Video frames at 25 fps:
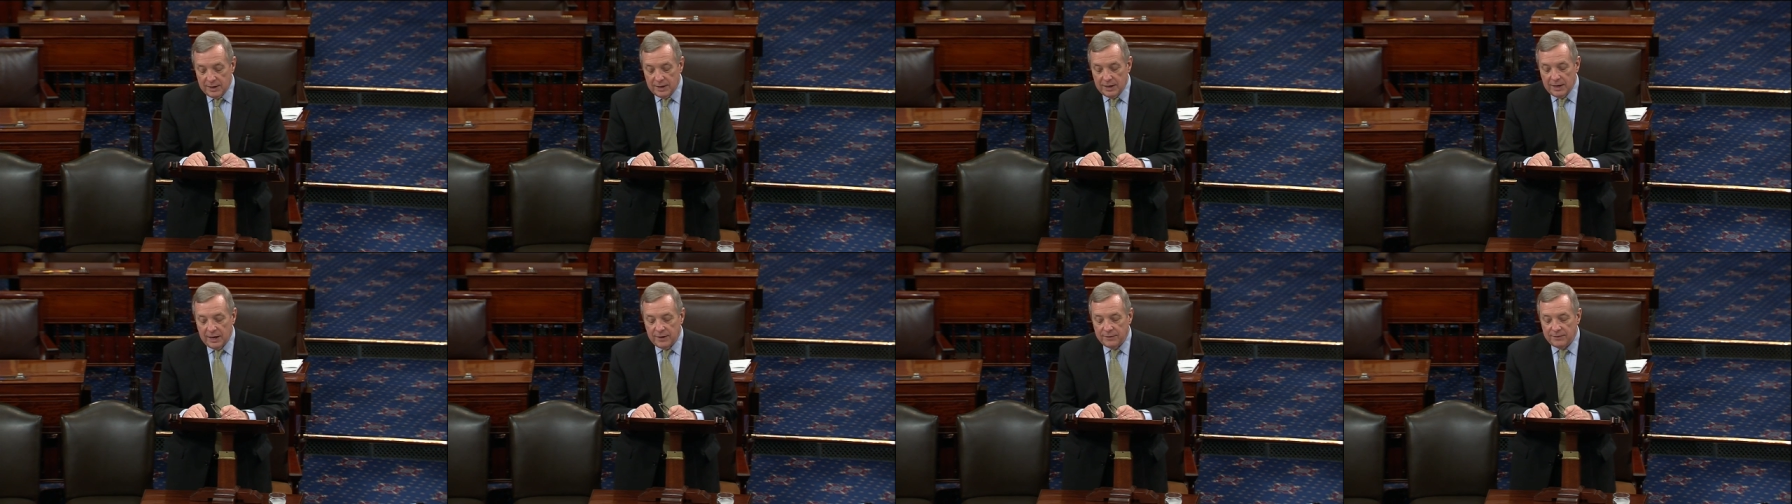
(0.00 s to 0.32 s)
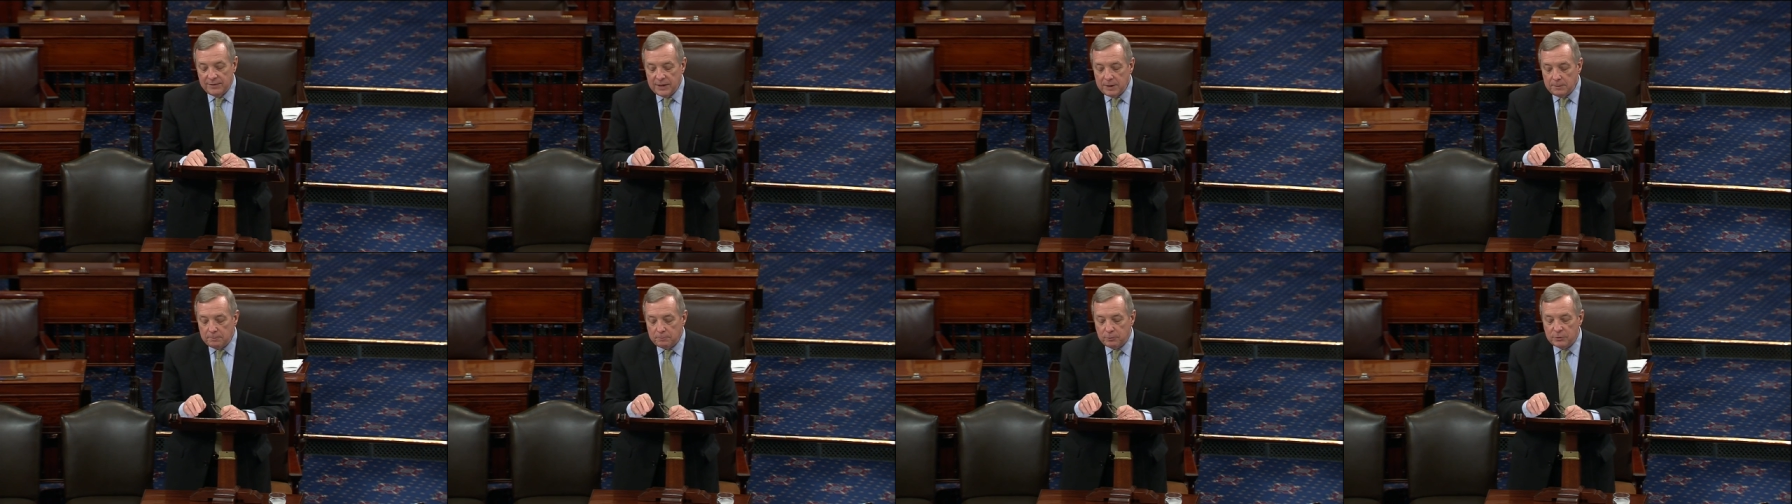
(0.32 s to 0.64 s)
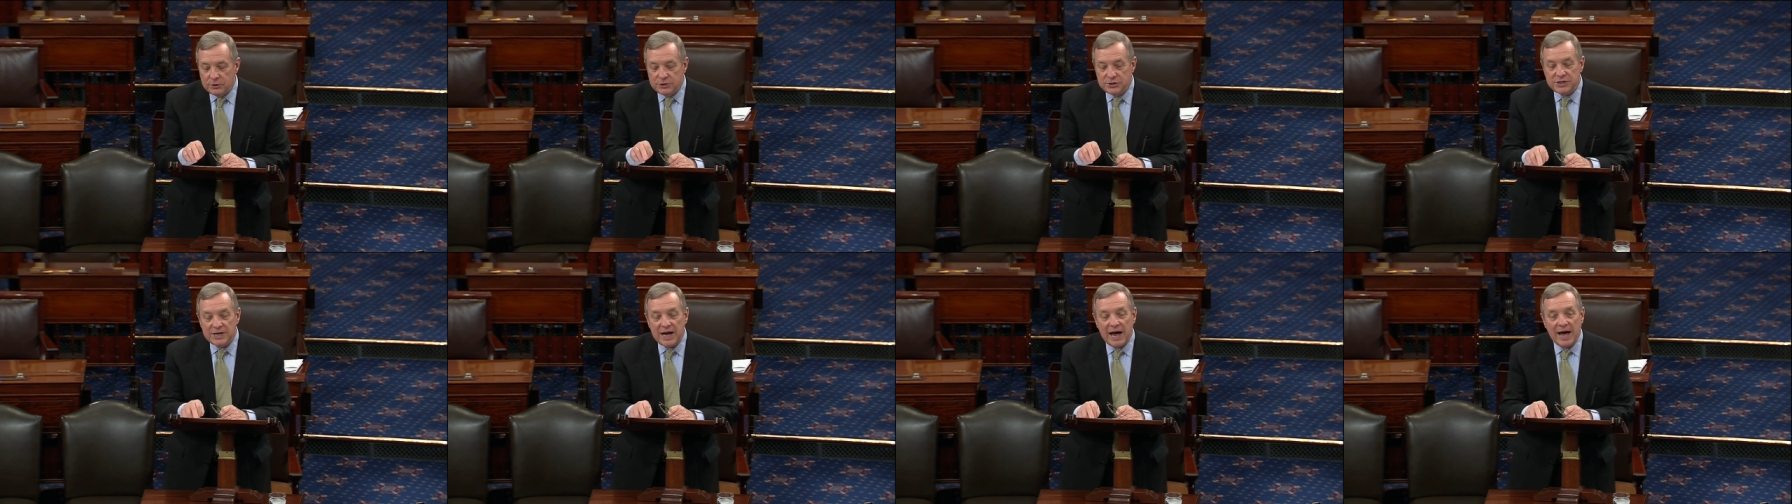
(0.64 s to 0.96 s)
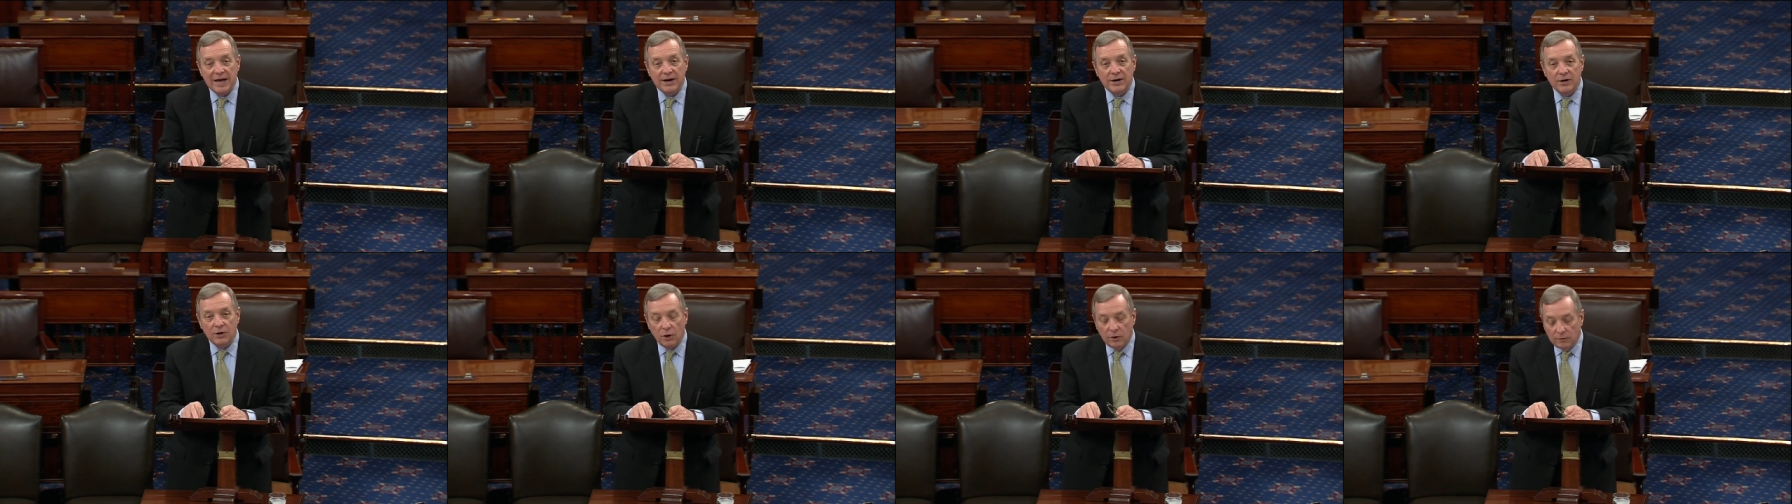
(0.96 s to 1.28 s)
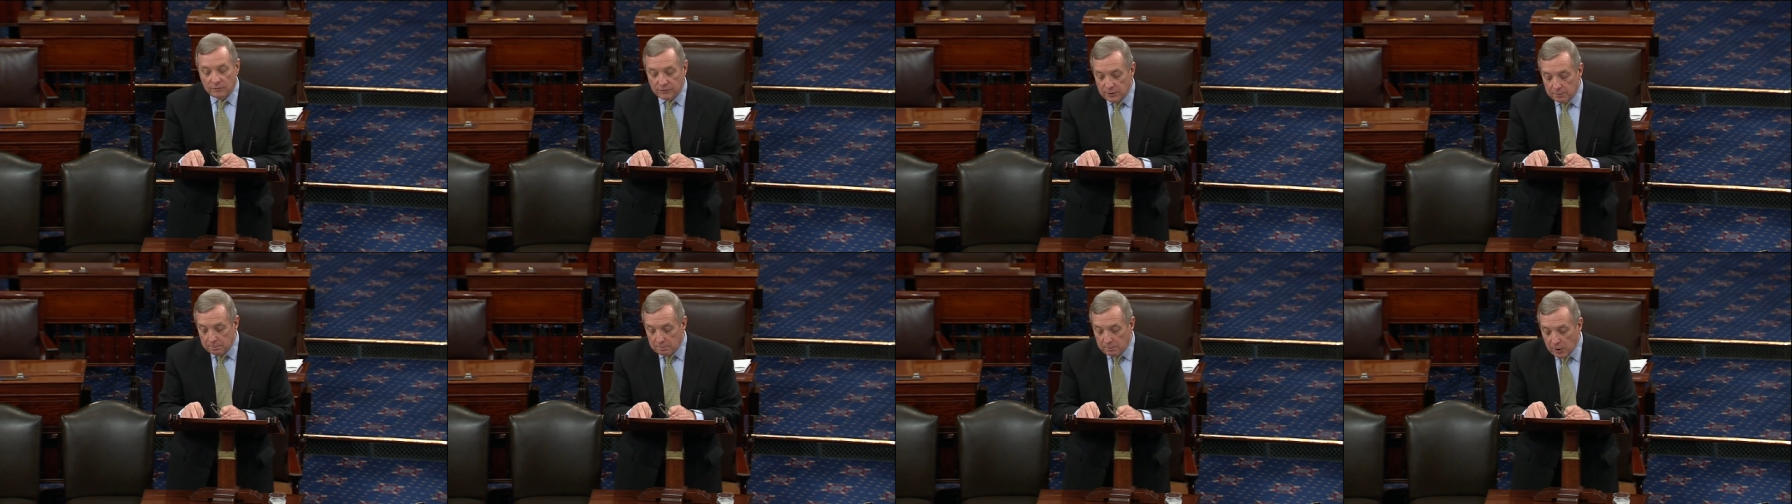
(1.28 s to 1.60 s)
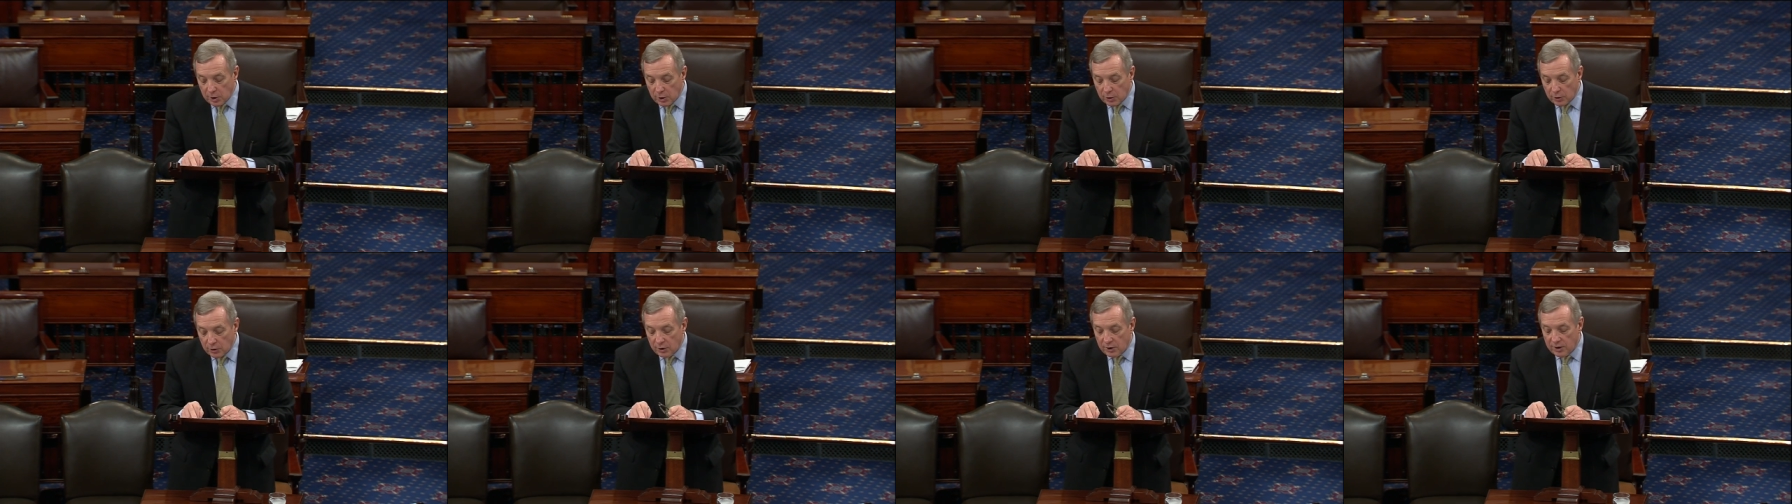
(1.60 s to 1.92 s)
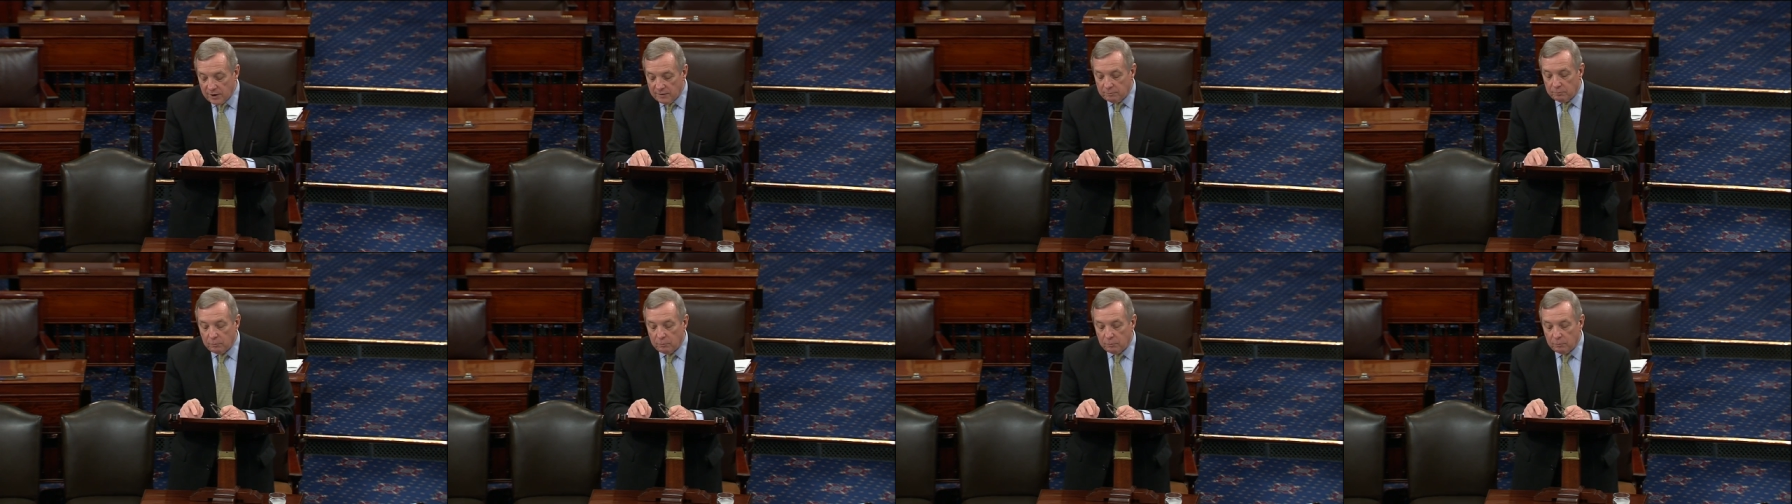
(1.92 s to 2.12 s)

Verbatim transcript: and then presided over the murder of